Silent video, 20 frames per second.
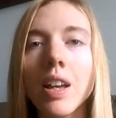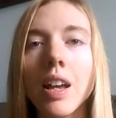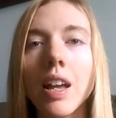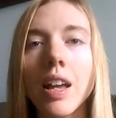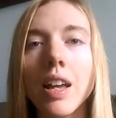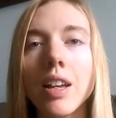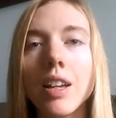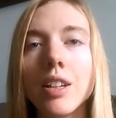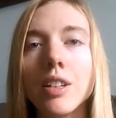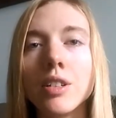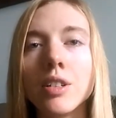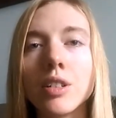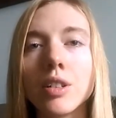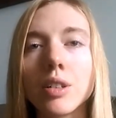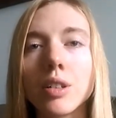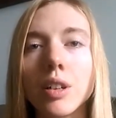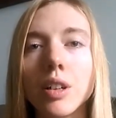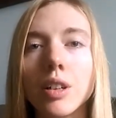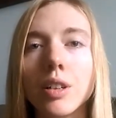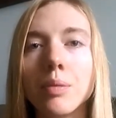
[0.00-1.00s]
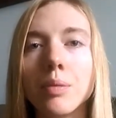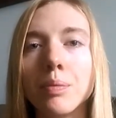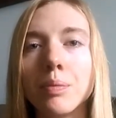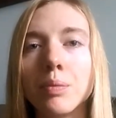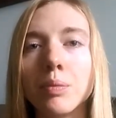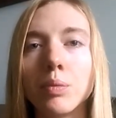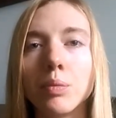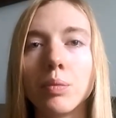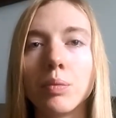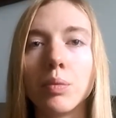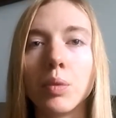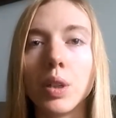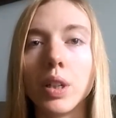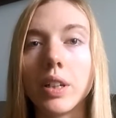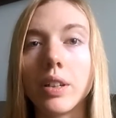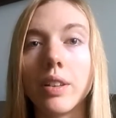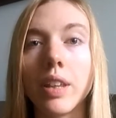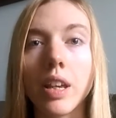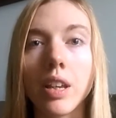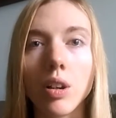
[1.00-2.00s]
And um, what
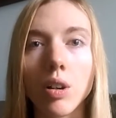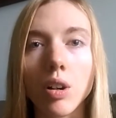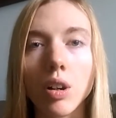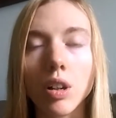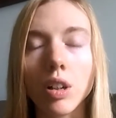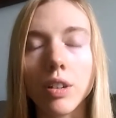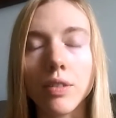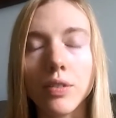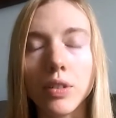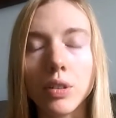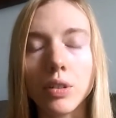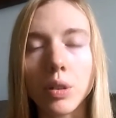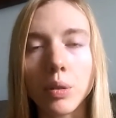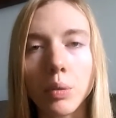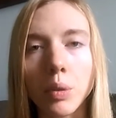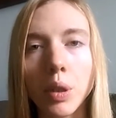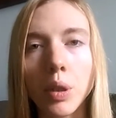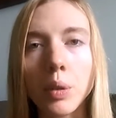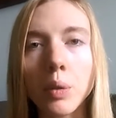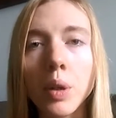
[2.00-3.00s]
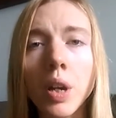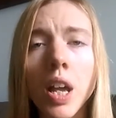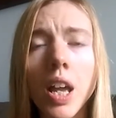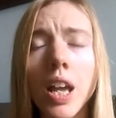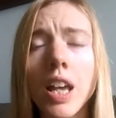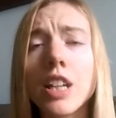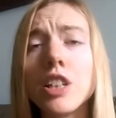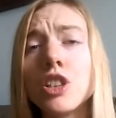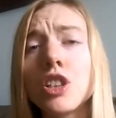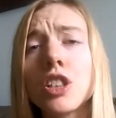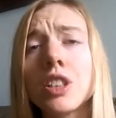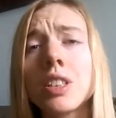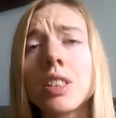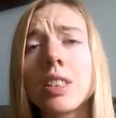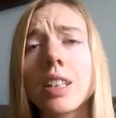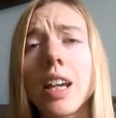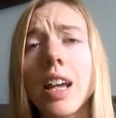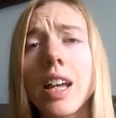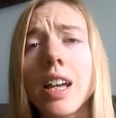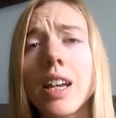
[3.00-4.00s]
they are, if you don't know, is just
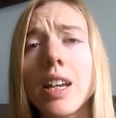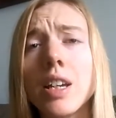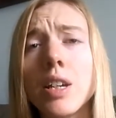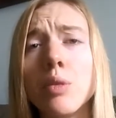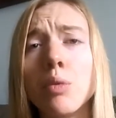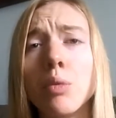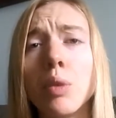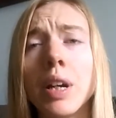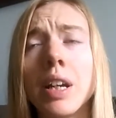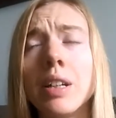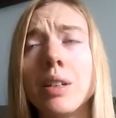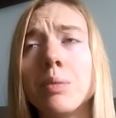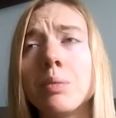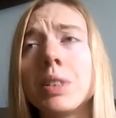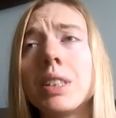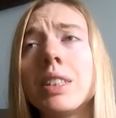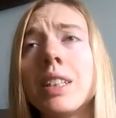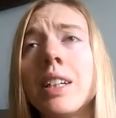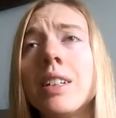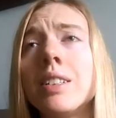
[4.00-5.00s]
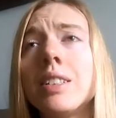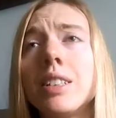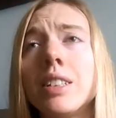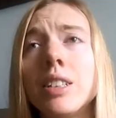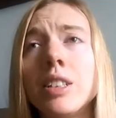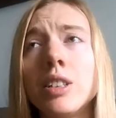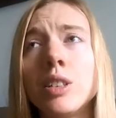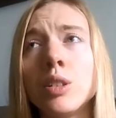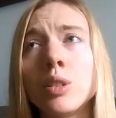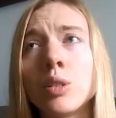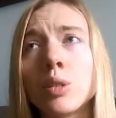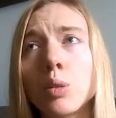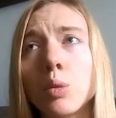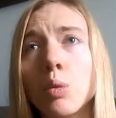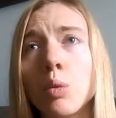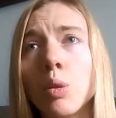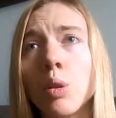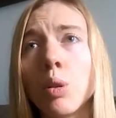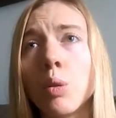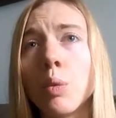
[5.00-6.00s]
a random sentence
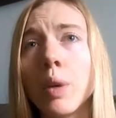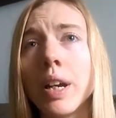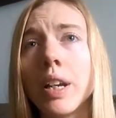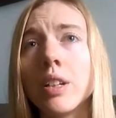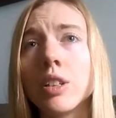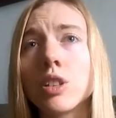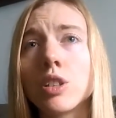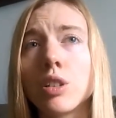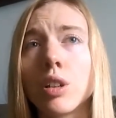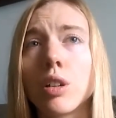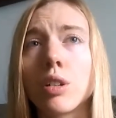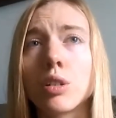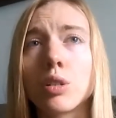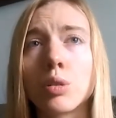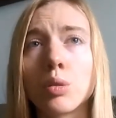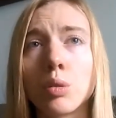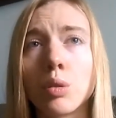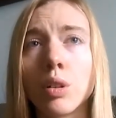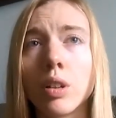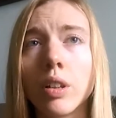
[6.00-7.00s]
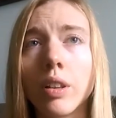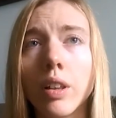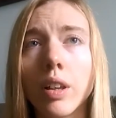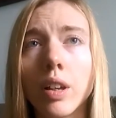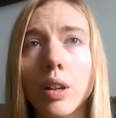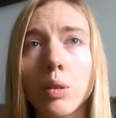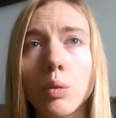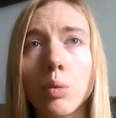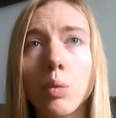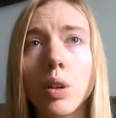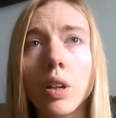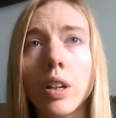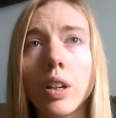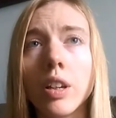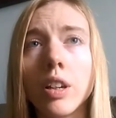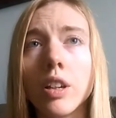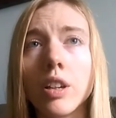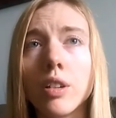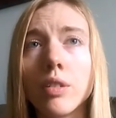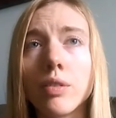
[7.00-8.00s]
or a way to start a story like what
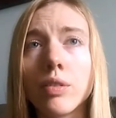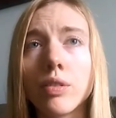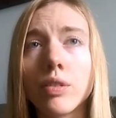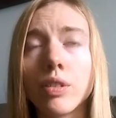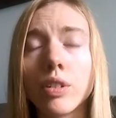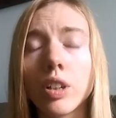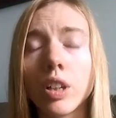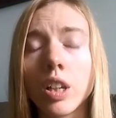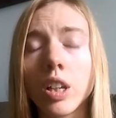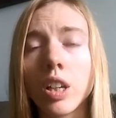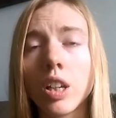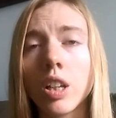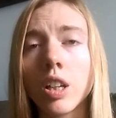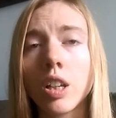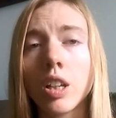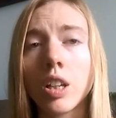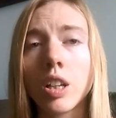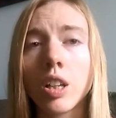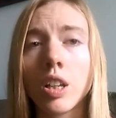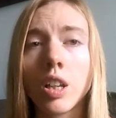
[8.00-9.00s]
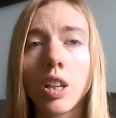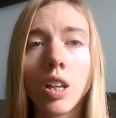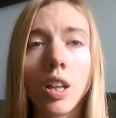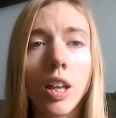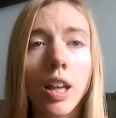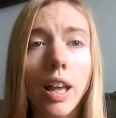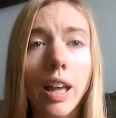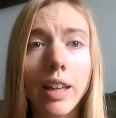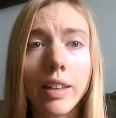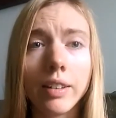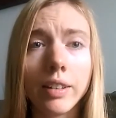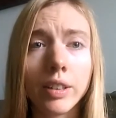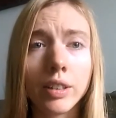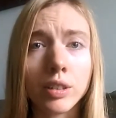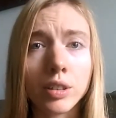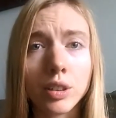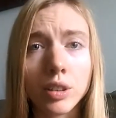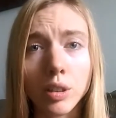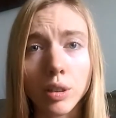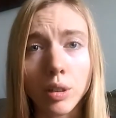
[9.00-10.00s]
if,
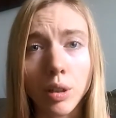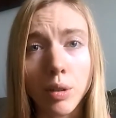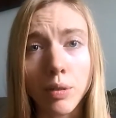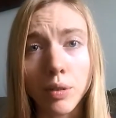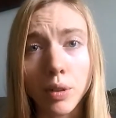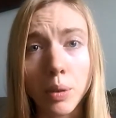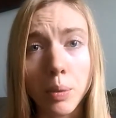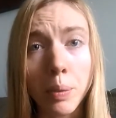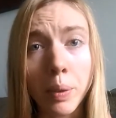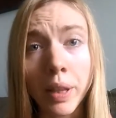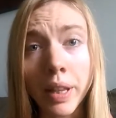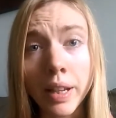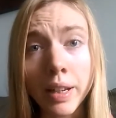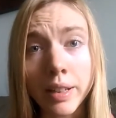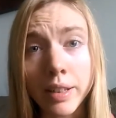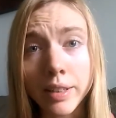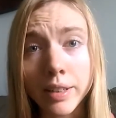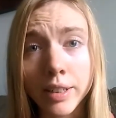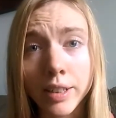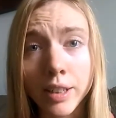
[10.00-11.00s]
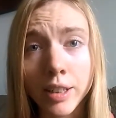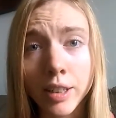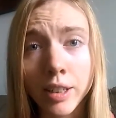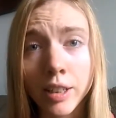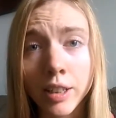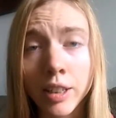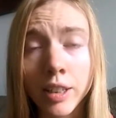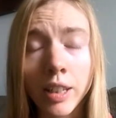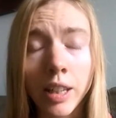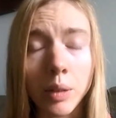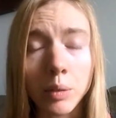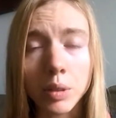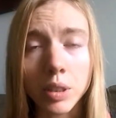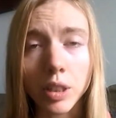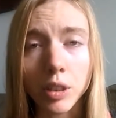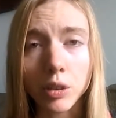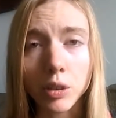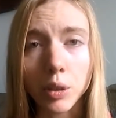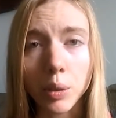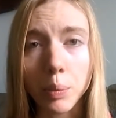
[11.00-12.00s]
aliens took over the planet. That was
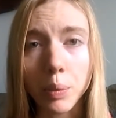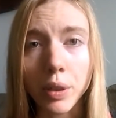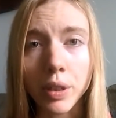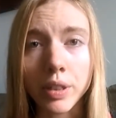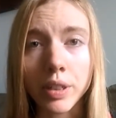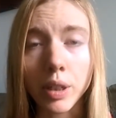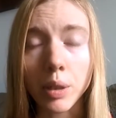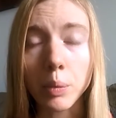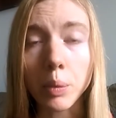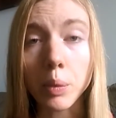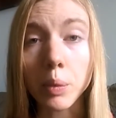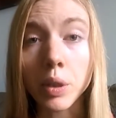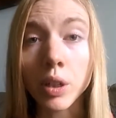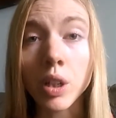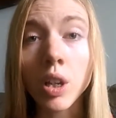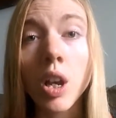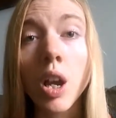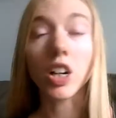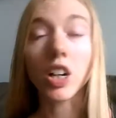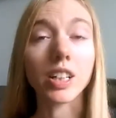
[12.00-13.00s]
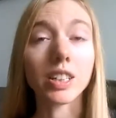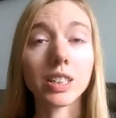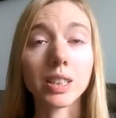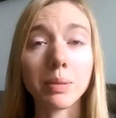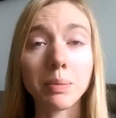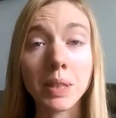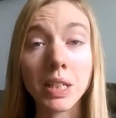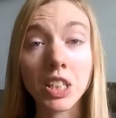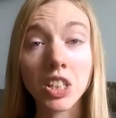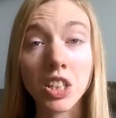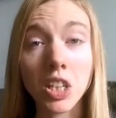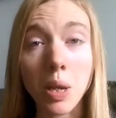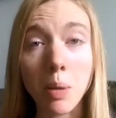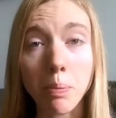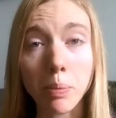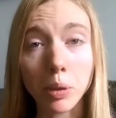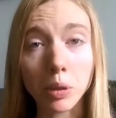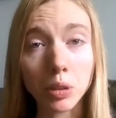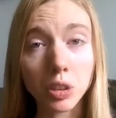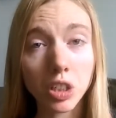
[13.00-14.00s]
actually a pretty terrible one. Got some
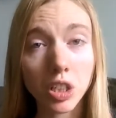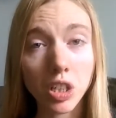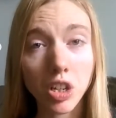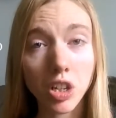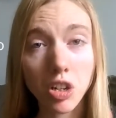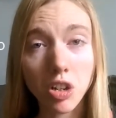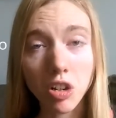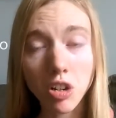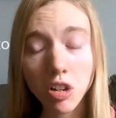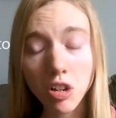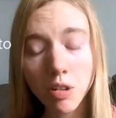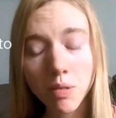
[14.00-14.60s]
examples here.